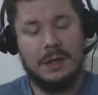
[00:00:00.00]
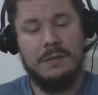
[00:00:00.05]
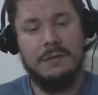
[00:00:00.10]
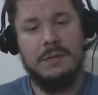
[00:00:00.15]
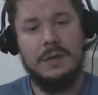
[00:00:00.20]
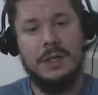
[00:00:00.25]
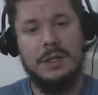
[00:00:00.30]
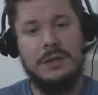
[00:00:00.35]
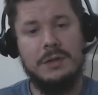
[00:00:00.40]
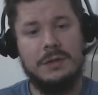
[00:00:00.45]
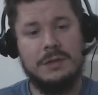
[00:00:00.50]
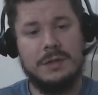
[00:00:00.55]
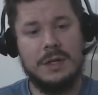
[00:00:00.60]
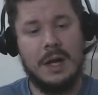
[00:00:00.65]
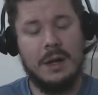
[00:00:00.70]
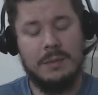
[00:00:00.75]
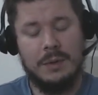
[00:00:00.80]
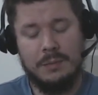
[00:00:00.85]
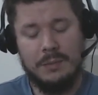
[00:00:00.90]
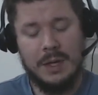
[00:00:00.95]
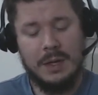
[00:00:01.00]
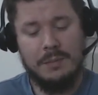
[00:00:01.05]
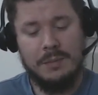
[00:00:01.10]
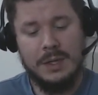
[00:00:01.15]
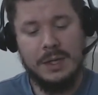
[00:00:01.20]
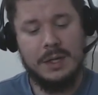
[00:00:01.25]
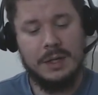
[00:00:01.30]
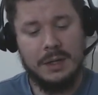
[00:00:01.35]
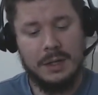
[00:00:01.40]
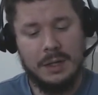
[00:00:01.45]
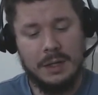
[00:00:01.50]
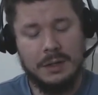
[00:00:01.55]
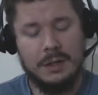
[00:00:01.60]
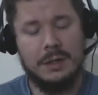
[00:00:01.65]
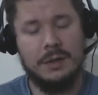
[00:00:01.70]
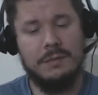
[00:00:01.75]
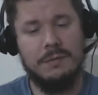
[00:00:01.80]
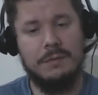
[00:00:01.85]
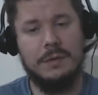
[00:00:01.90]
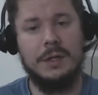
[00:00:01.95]
convenient time, it may be
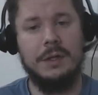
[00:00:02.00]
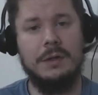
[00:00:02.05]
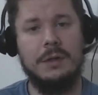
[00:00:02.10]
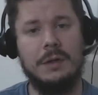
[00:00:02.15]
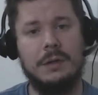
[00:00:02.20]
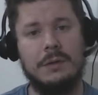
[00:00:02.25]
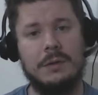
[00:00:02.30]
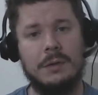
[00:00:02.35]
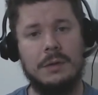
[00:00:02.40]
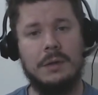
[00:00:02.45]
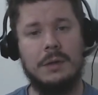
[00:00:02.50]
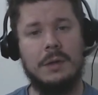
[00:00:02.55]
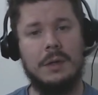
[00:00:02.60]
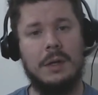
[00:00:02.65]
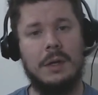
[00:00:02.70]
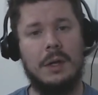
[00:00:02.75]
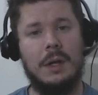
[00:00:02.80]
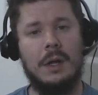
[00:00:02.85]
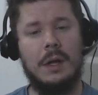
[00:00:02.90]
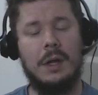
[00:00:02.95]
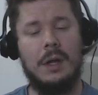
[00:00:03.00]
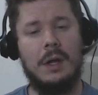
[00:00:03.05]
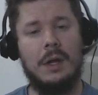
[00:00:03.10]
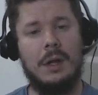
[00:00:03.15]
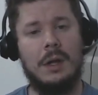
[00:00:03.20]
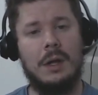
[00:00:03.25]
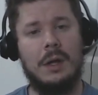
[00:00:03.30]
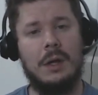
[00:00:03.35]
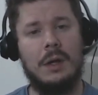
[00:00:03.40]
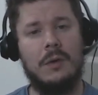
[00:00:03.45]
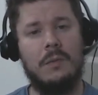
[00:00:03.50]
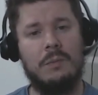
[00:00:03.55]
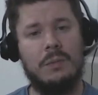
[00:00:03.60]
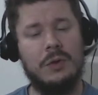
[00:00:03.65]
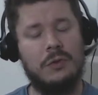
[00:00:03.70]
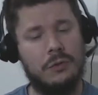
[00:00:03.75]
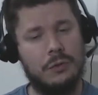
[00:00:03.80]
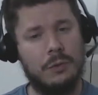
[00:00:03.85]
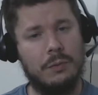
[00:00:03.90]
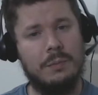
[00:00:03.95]
inconvenient,
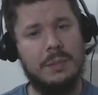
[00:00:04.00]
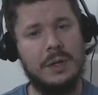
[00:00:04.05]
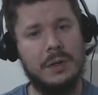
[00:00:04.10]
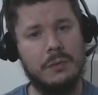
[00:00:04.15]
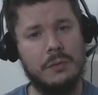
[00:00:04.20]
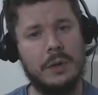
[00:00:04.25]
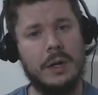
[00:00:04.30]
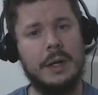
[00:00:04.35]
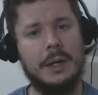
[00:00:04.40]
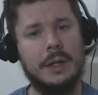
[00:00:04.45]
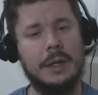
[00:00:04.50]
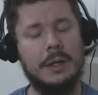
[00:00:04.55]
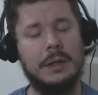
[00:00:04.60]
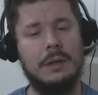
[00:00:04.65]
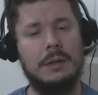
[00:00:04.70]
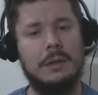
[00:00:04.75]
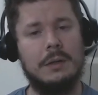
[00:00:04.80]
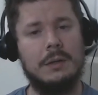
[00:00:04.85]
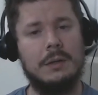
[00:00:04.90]
but you'll be ready.